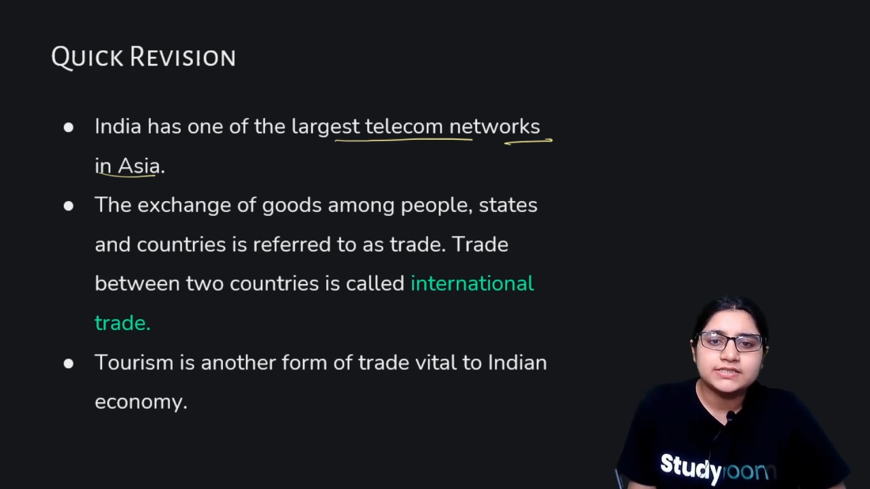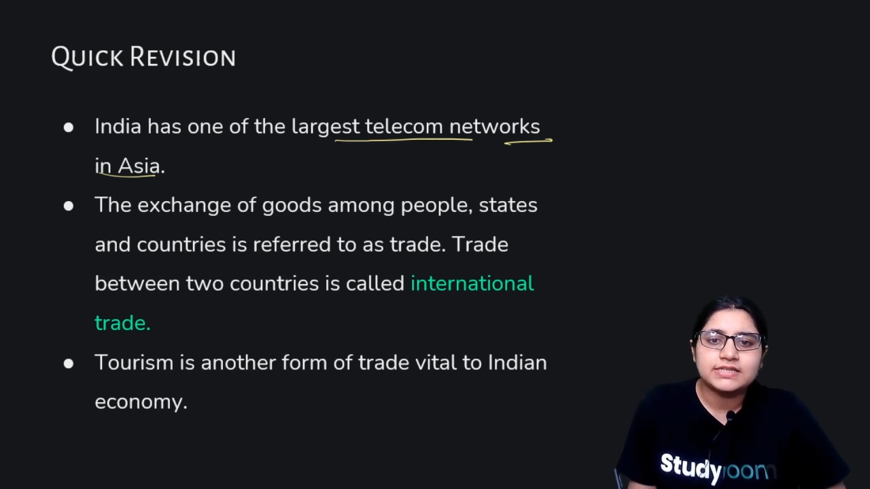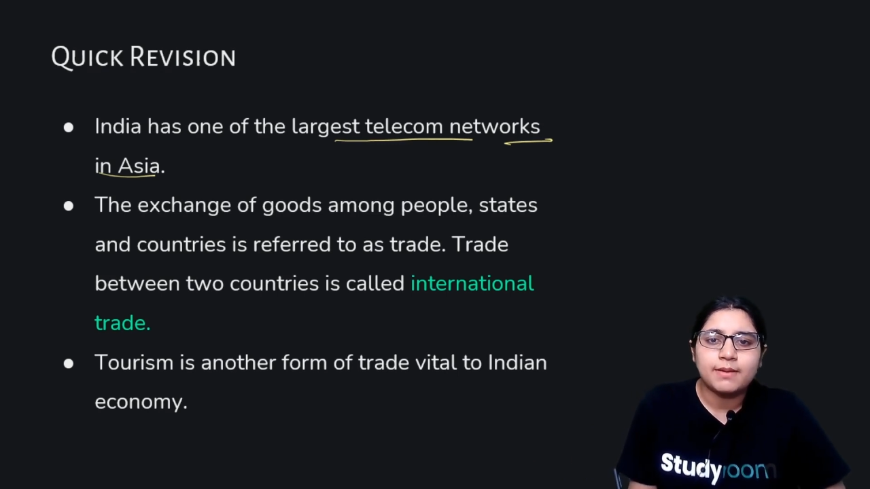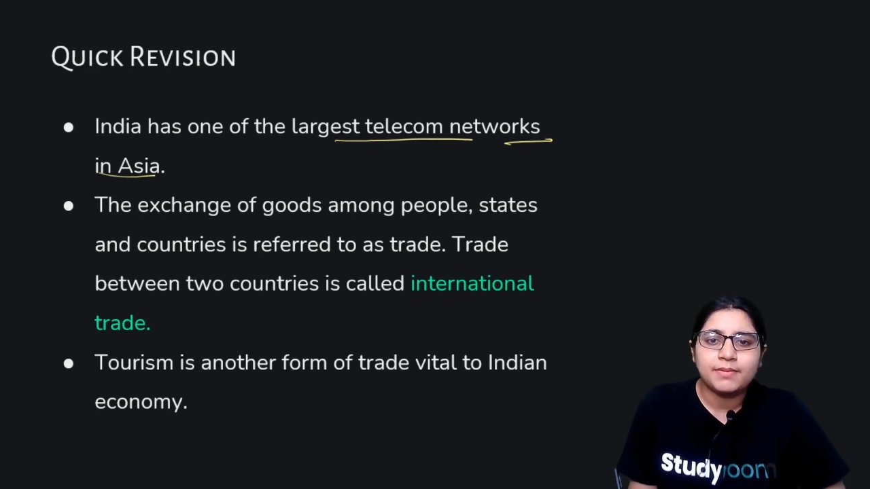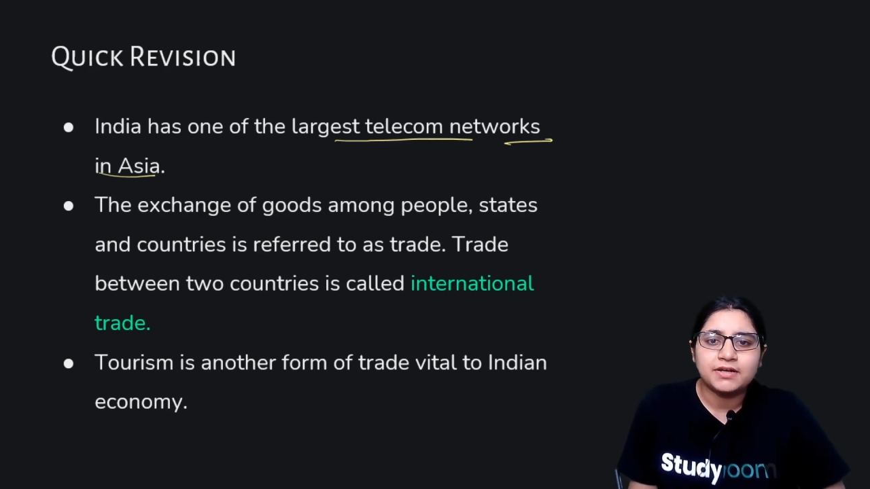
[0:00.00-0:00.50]

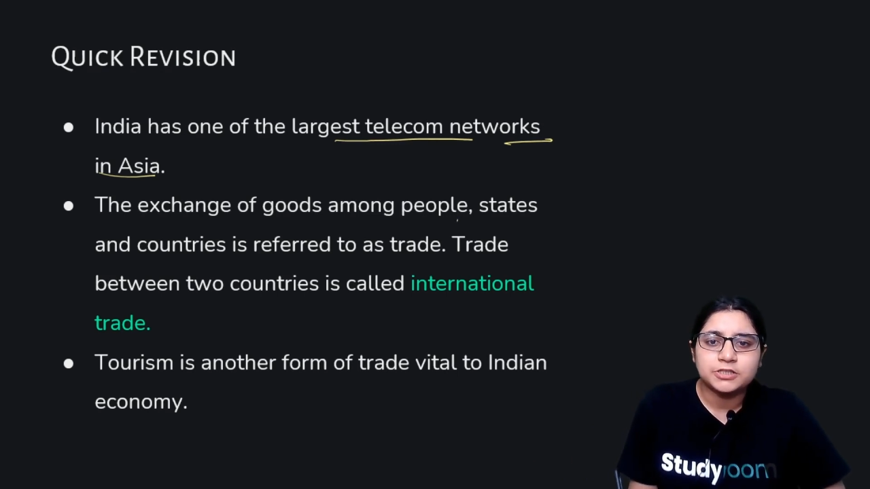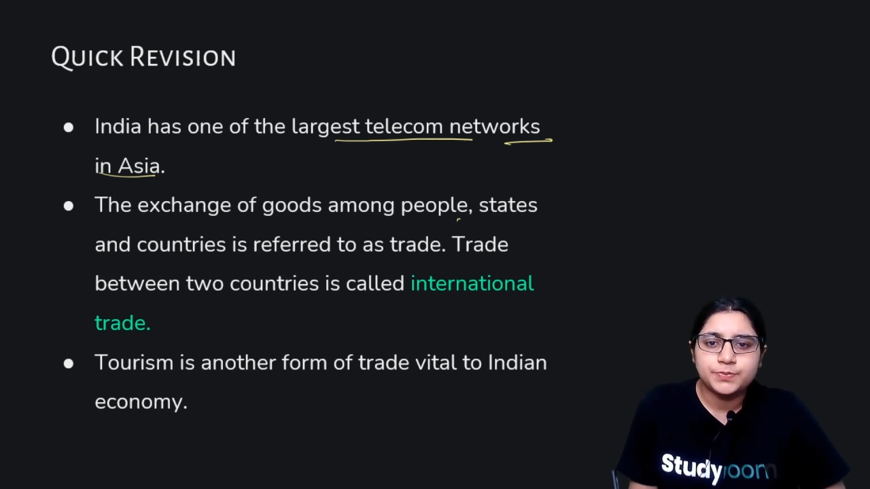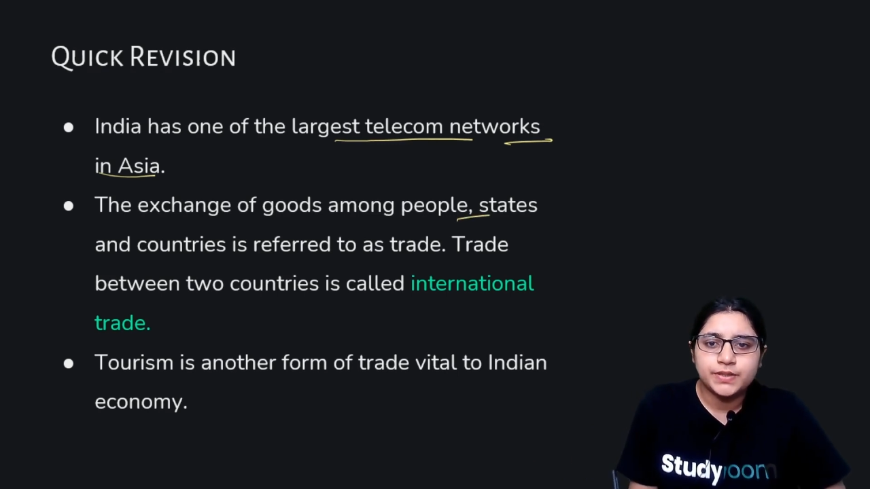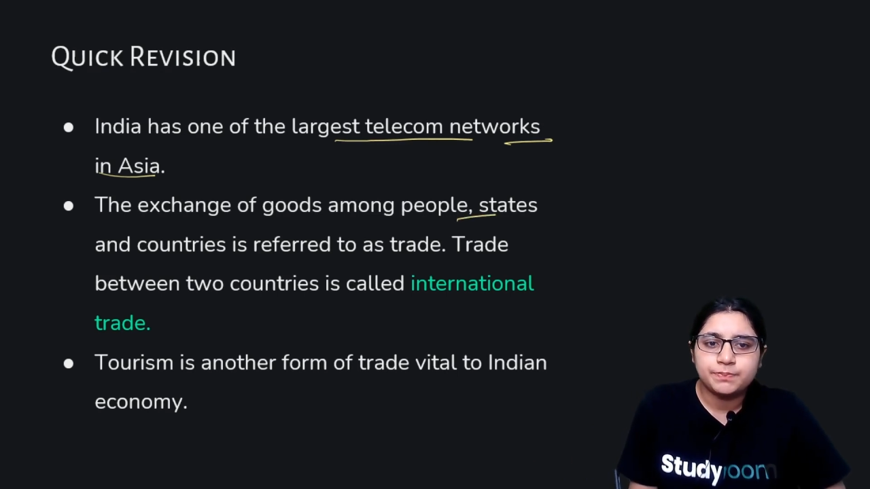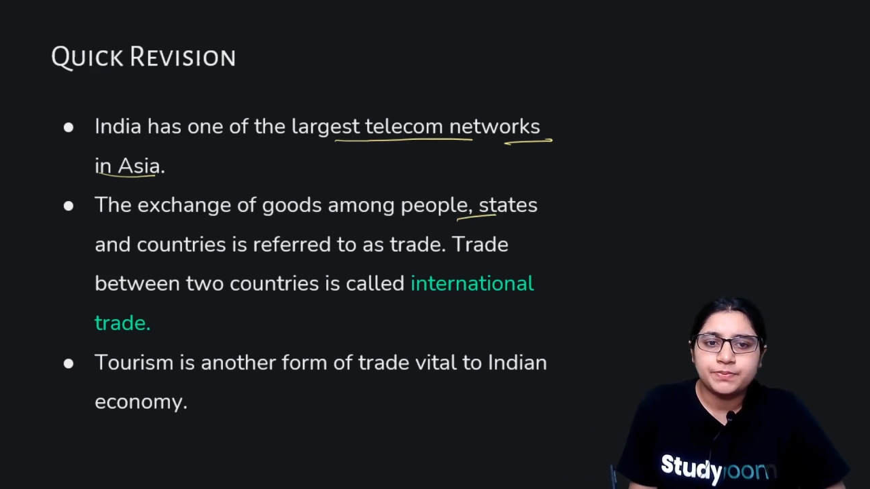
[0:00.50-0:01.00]
amongst
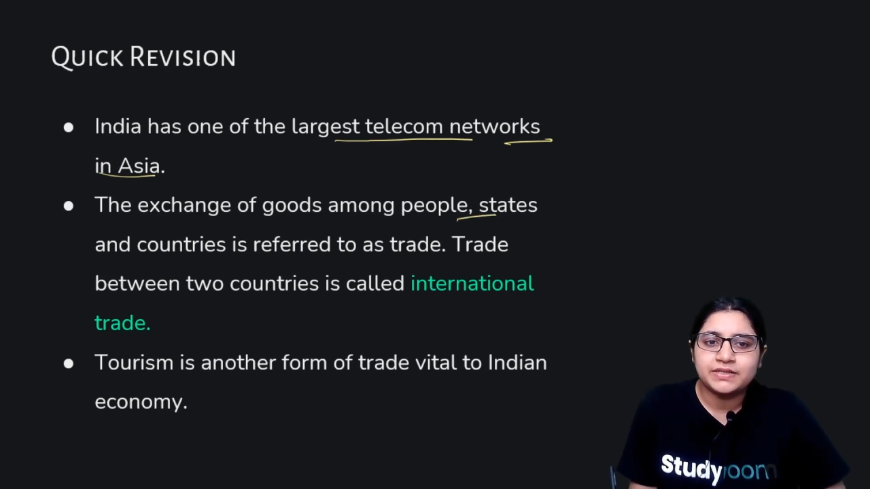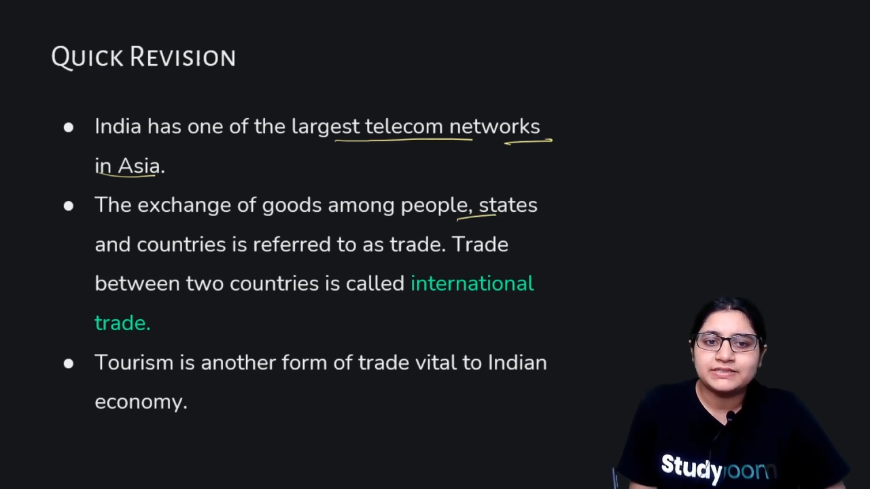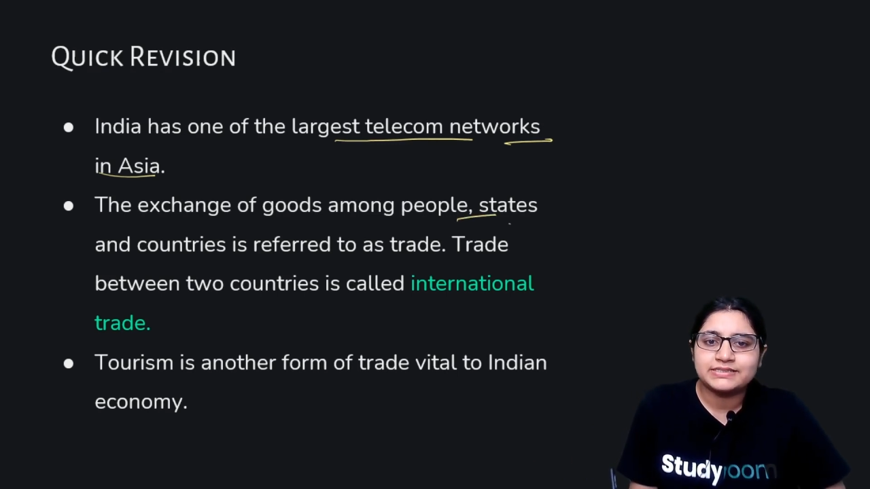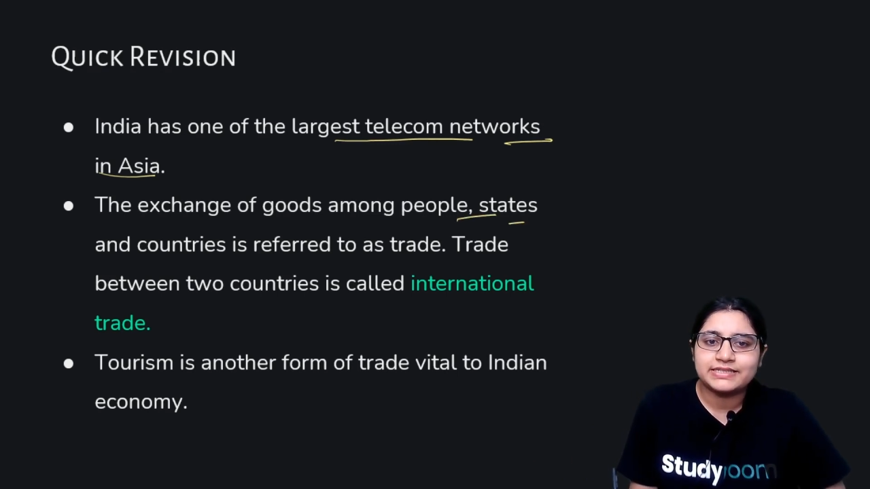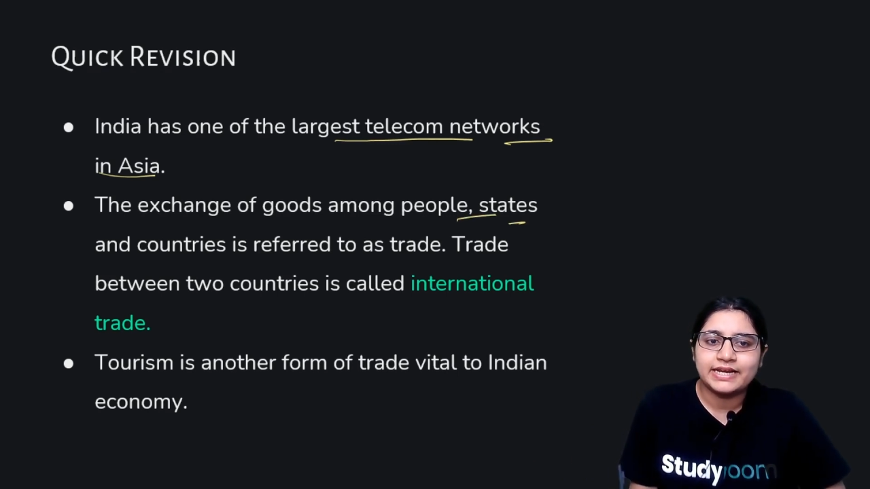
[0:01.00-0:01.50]
people,
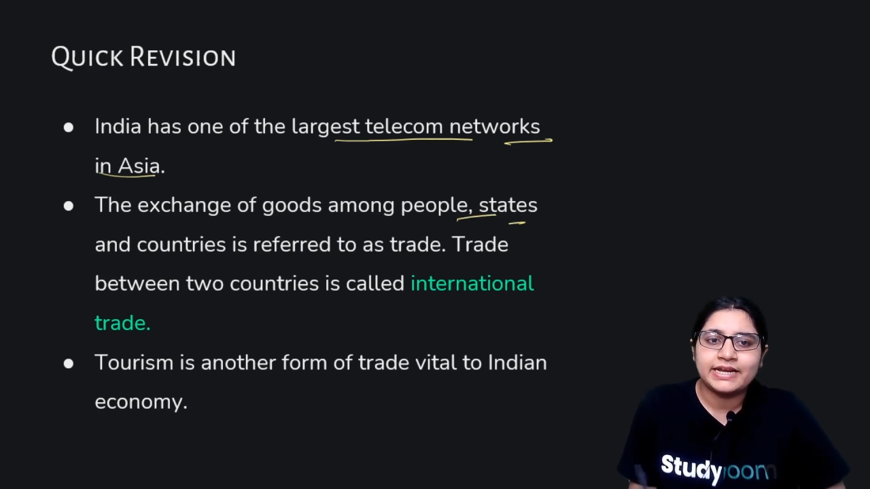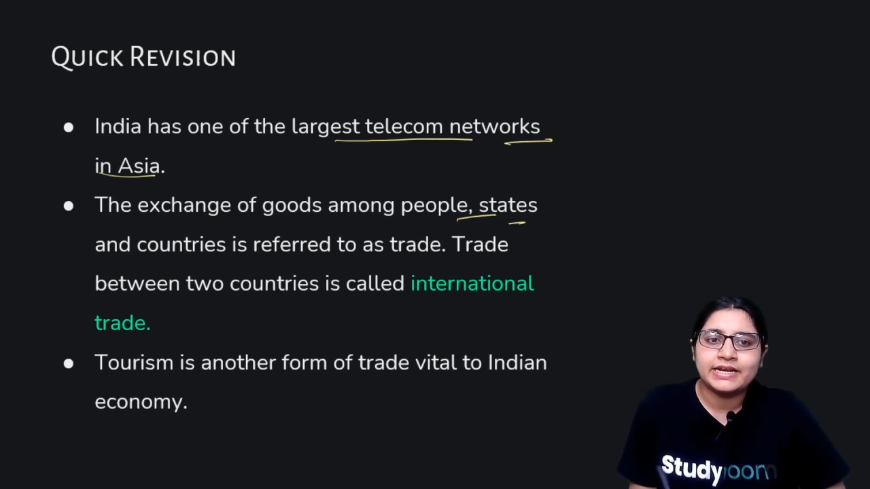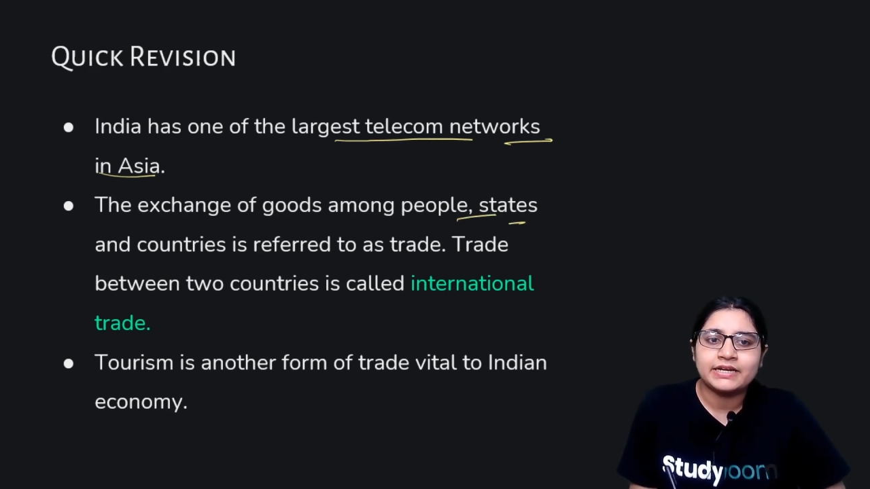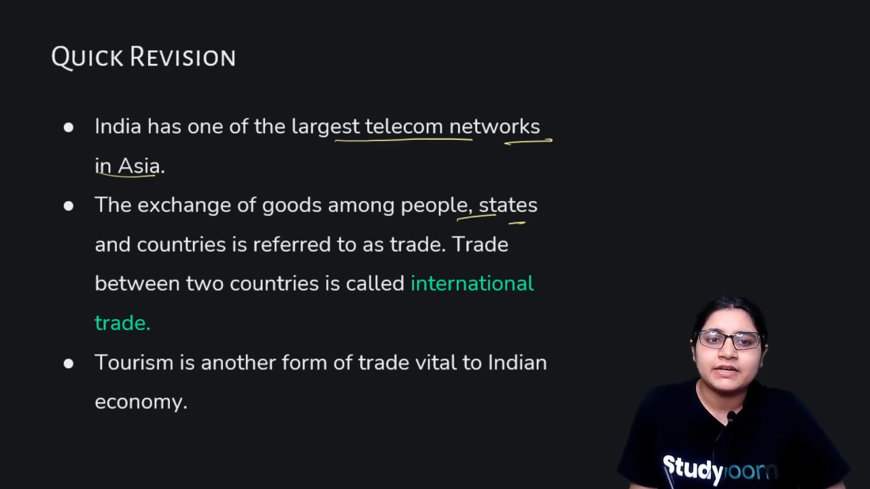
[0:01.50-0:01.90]
state